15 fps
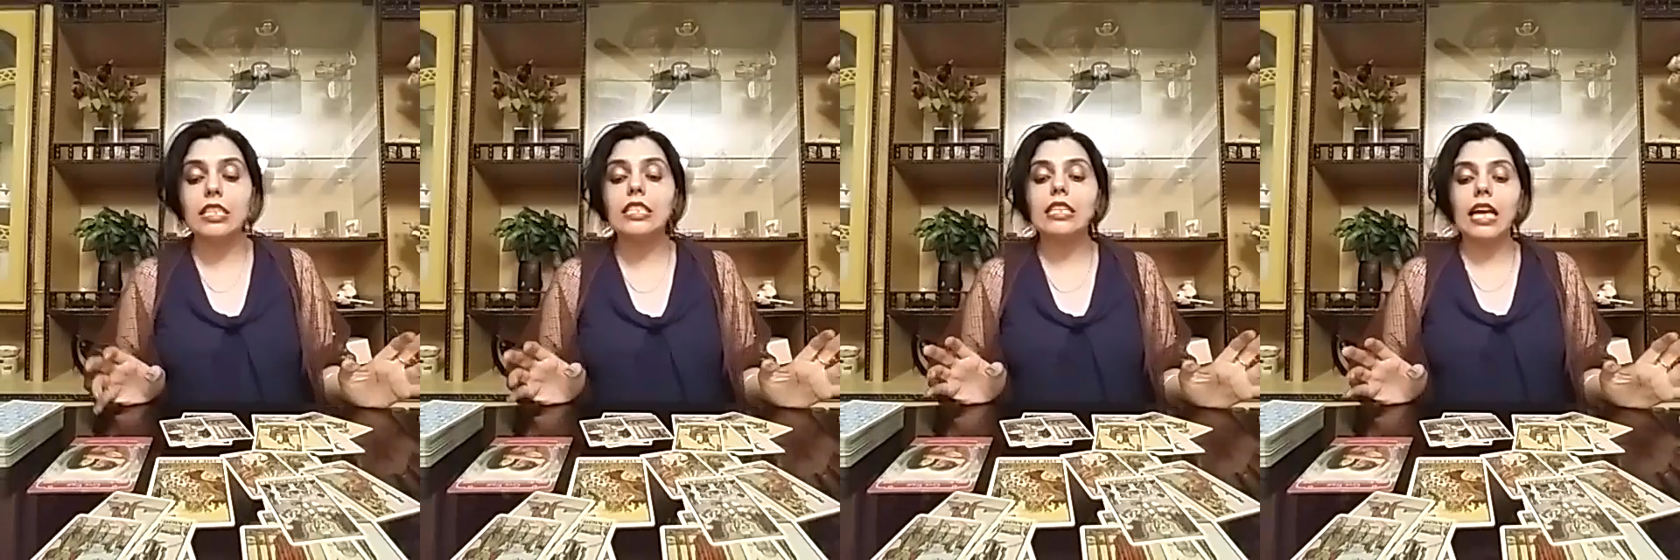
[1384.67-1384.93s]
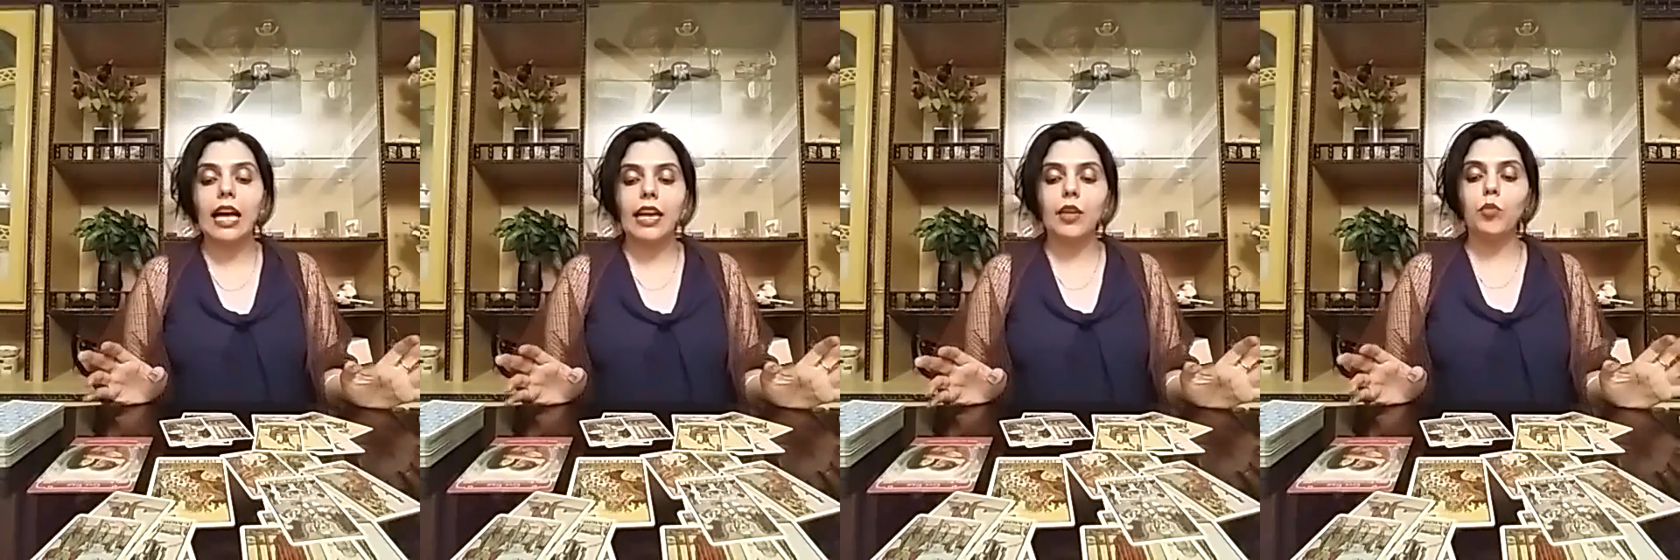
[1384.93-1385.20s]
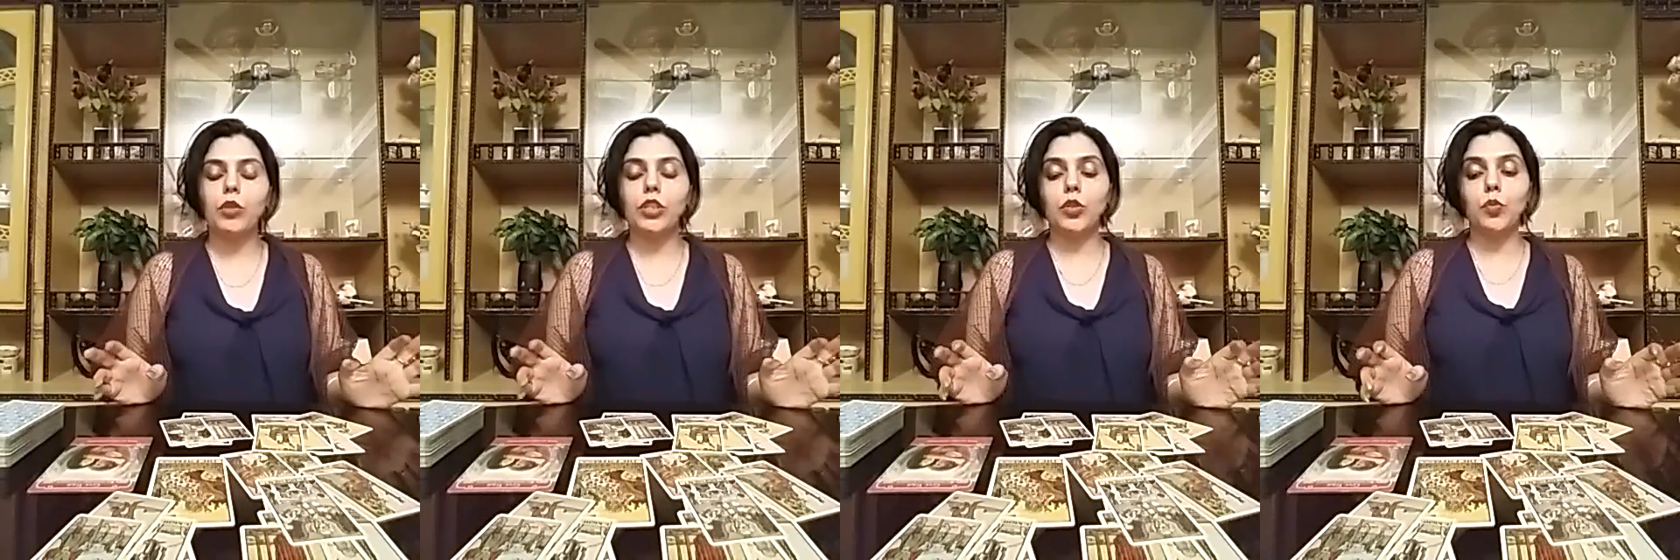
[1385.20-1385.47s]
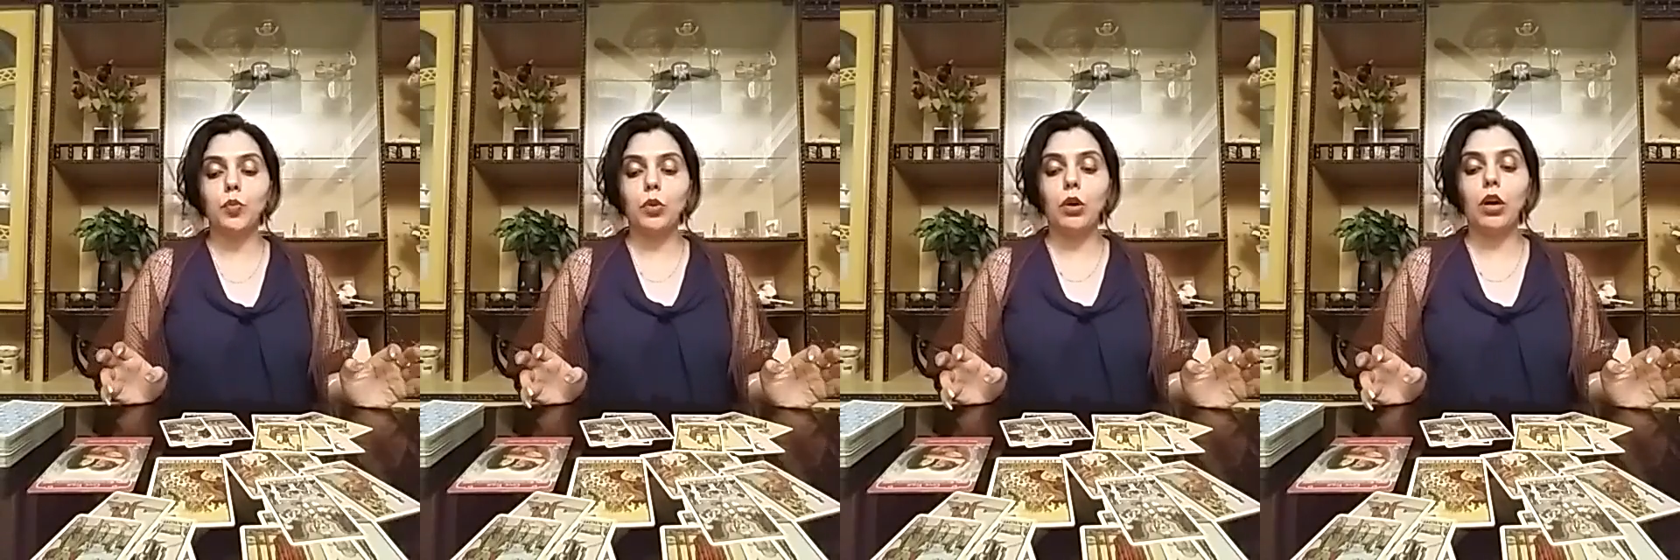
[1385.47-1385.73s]
decide what
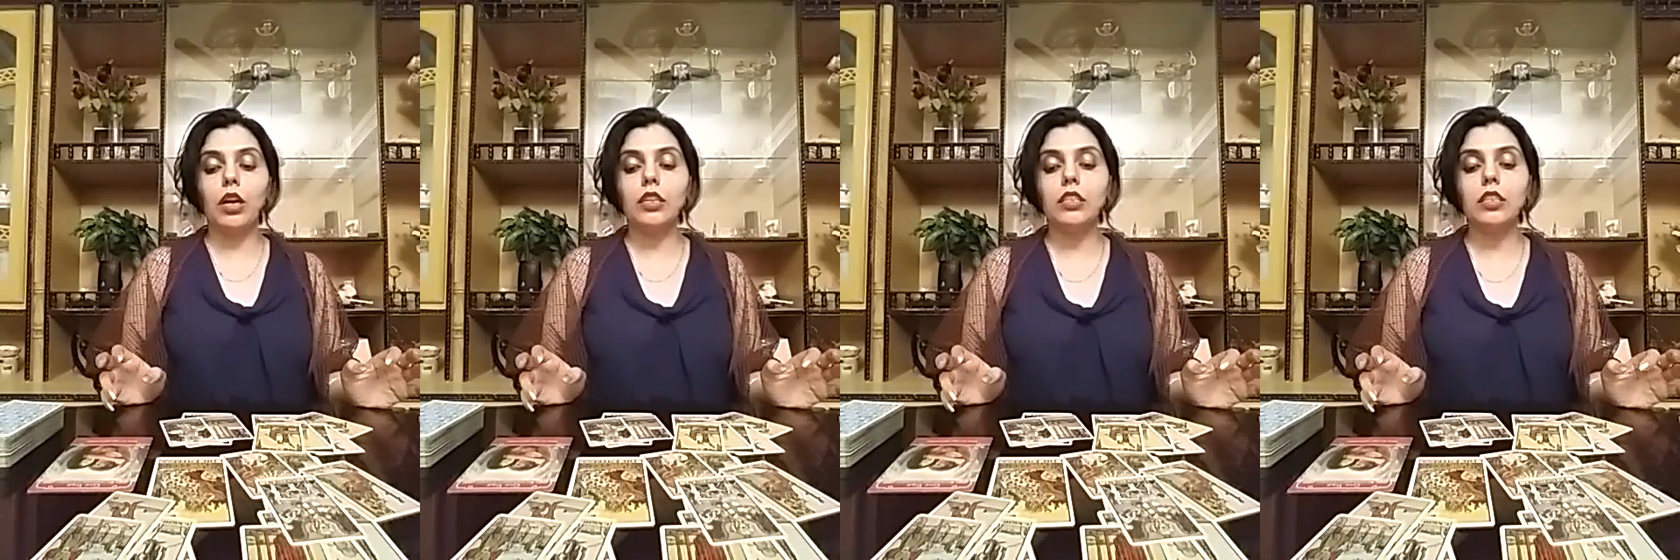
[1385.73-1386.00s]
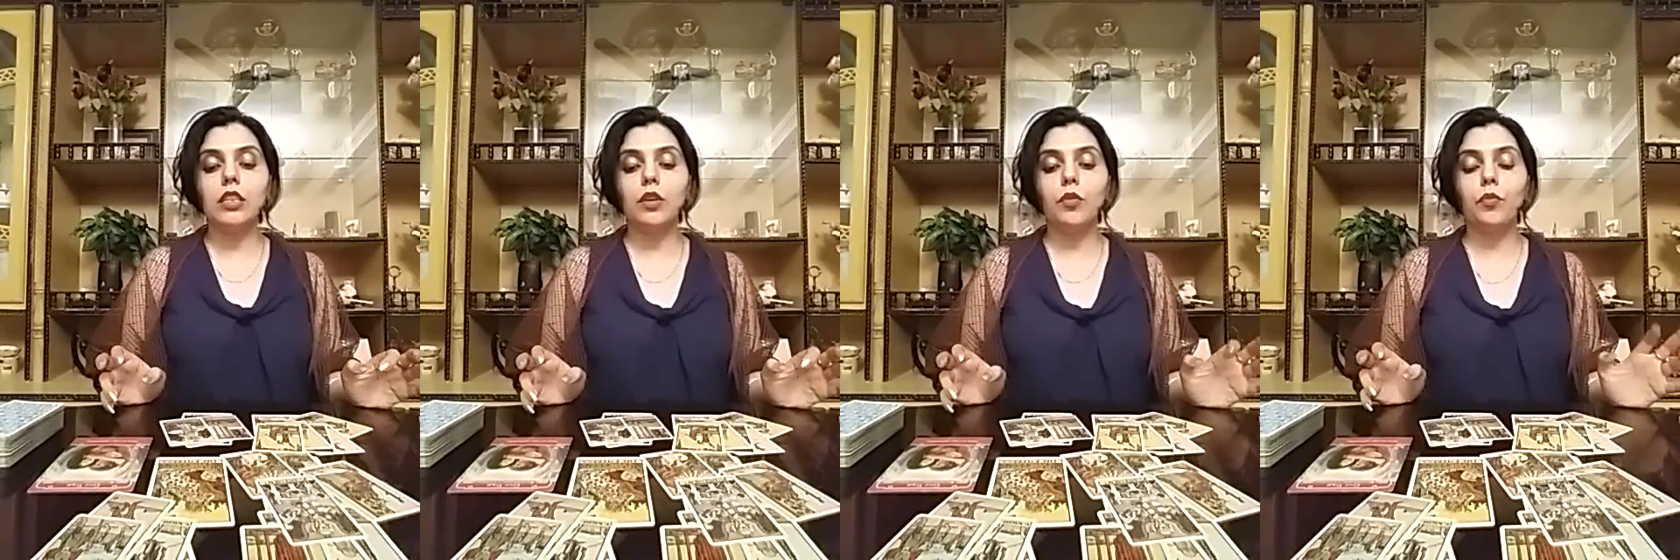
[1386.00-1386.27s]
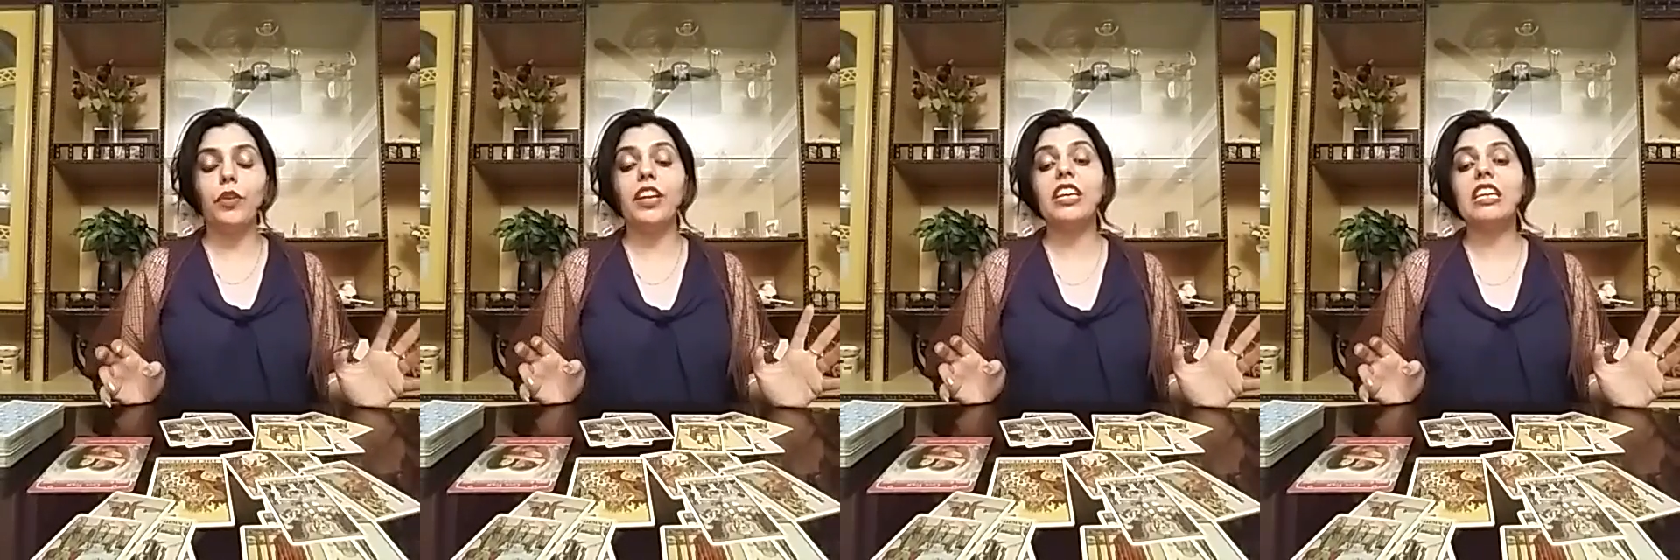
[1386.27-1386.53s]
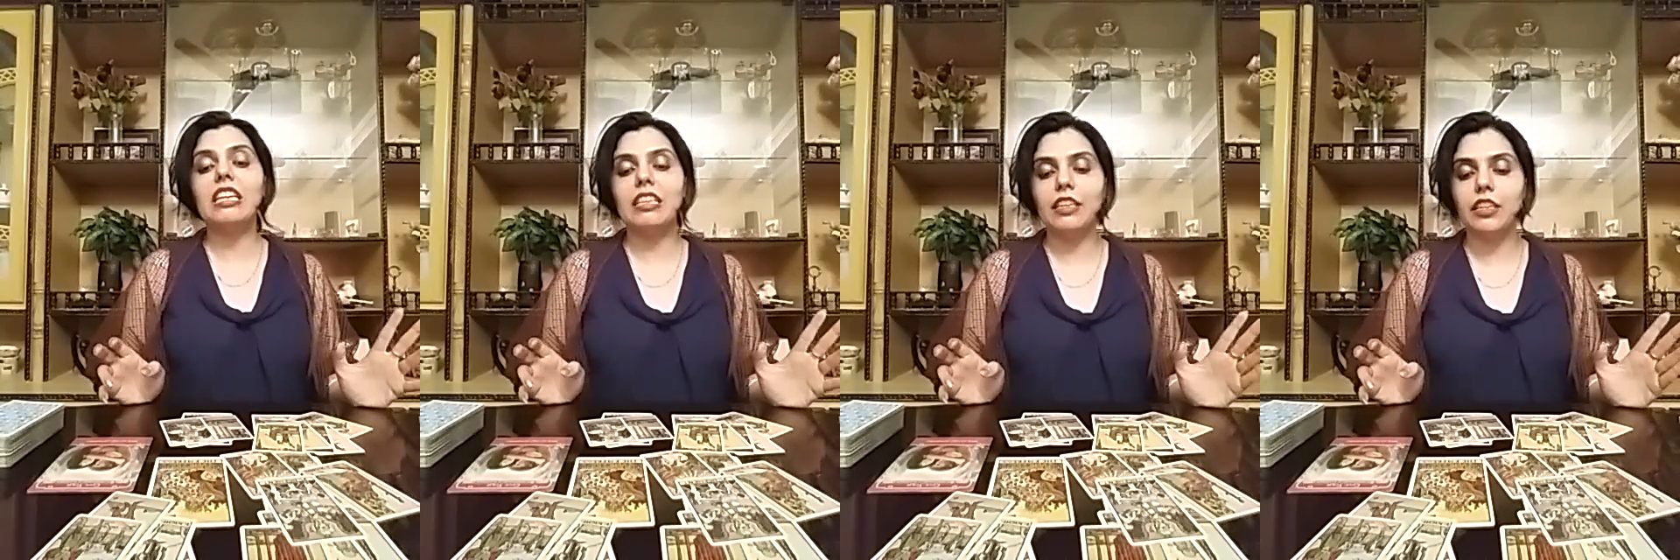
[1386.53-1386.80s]
you want
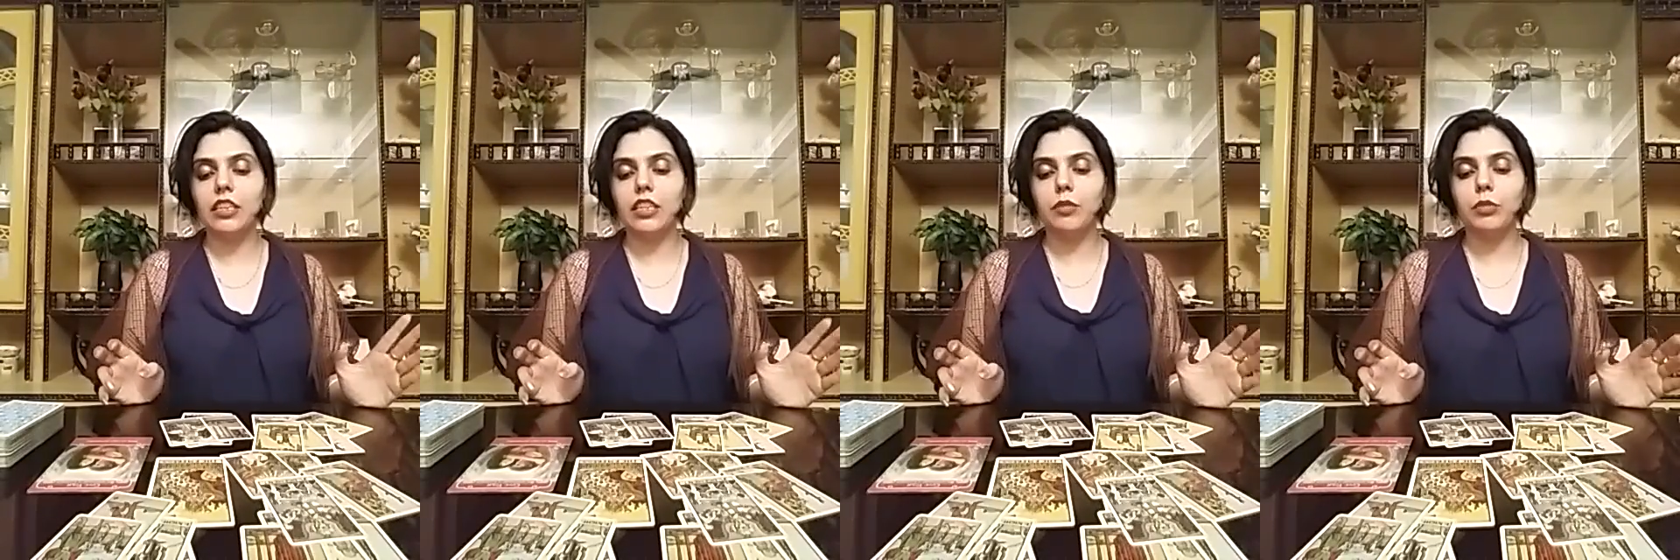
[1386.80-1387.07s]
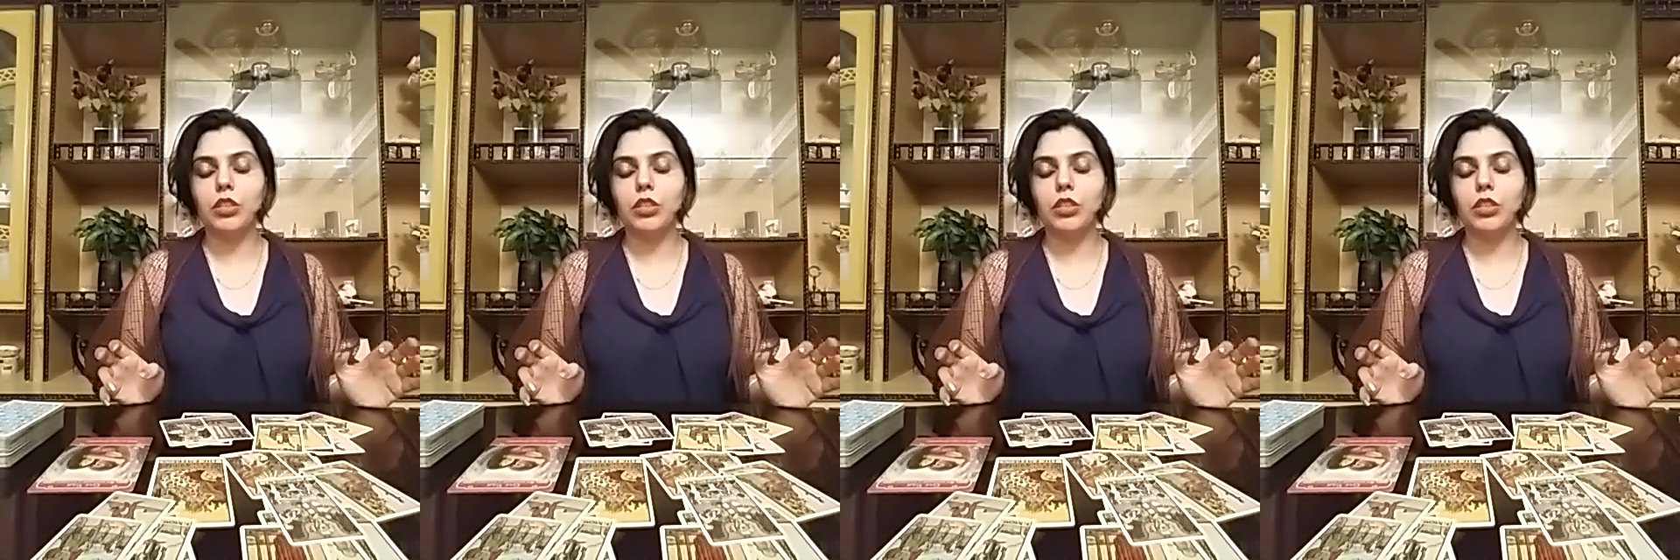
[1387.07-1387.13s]
very clearly,